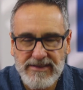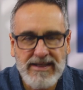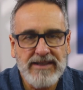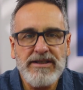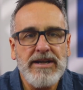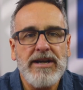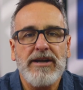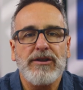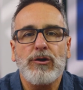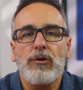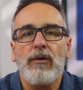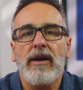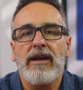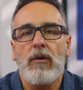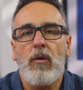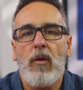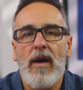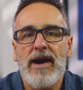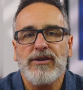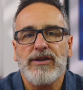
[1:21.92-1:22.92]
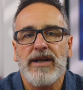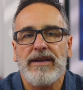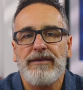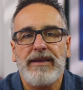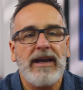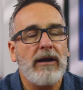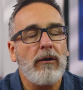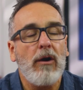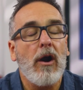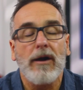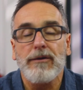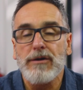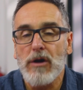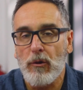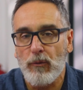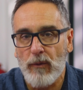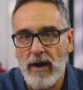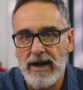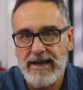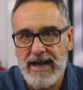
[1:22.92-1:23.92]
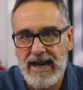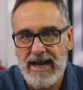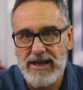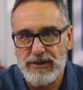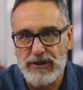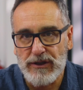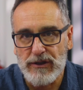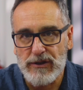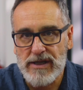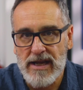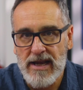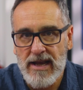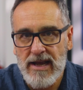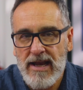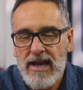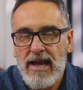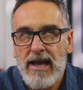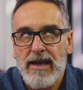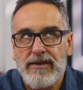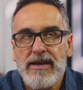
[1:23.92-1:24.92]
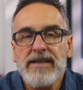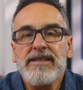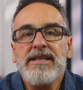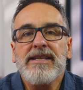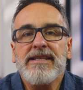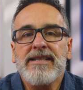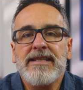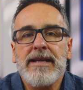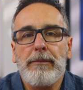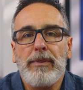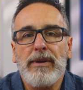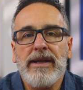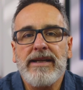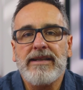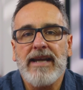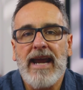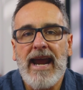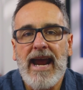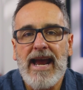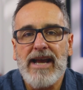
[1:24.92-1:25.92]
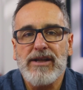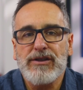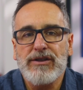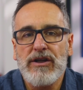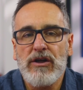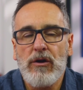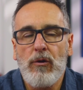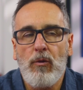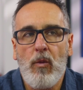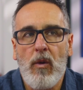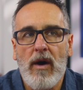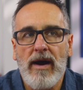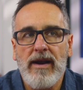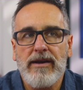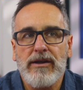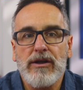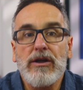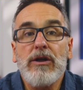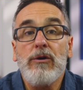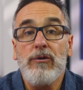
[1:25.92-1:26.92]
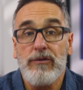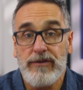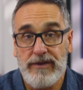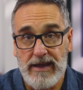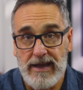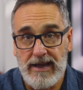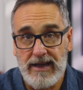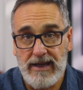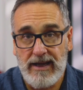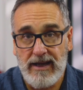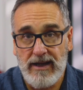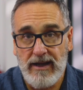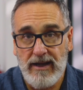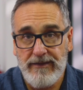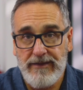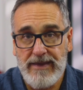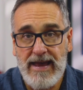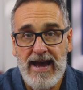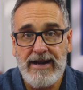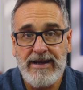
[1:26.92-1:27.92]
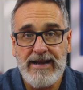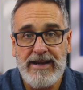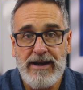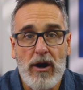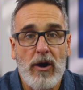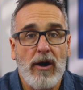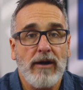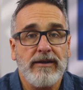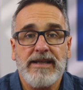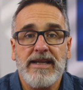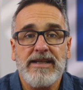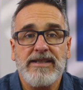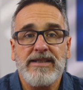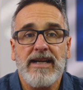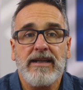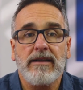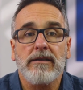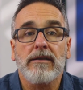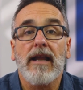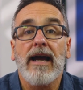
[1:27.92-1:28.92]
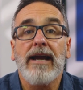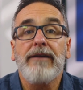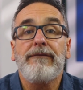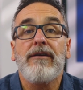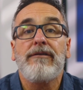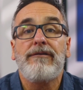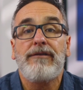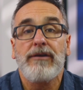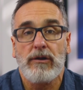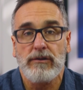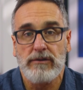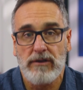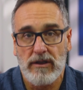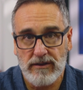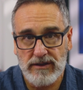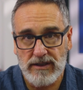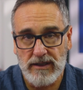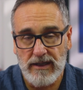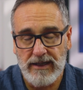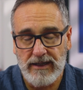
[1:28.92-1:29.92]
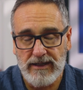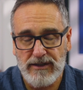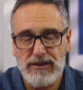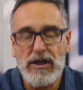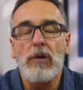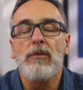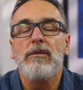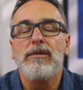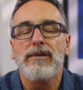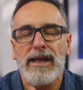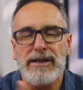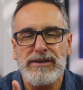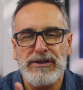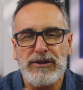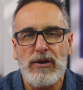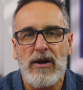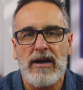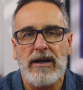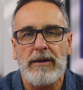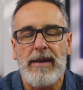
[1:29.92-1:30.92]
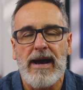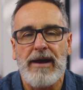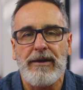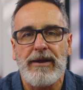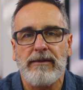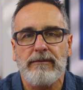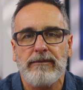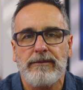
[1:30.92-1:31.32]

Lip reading: isn't a trick question. There are no right answers. This is simply to ask you what you think that an artistic life fulfilled looks like. So let's talk about it.